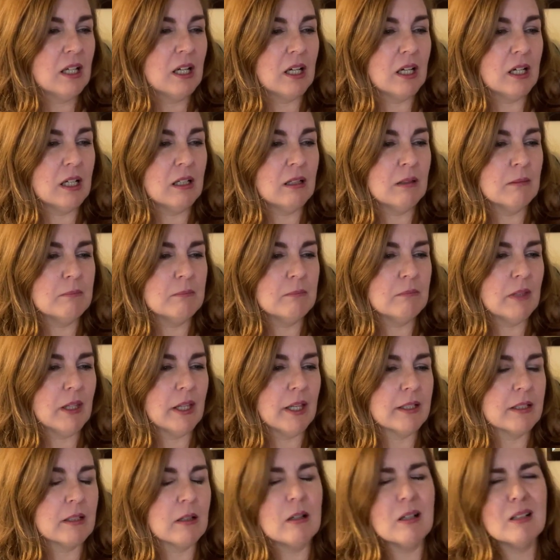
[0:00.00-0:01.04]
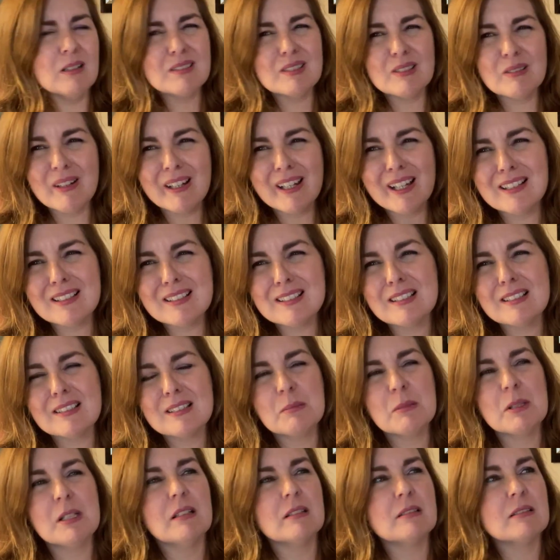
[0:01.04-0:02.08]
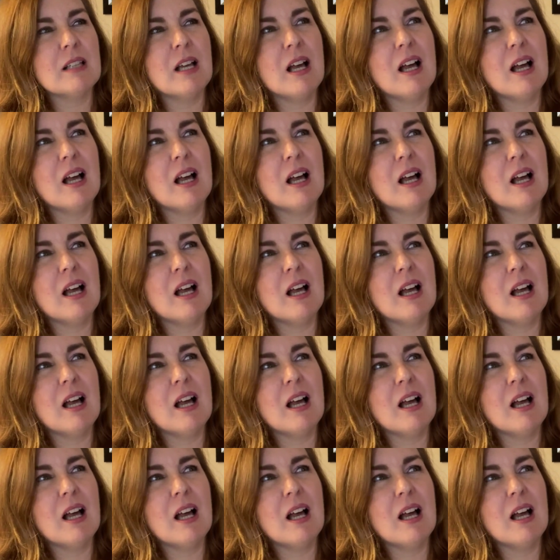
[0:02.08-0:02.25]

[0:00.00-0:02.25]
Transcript: Um, and also I got to say something else.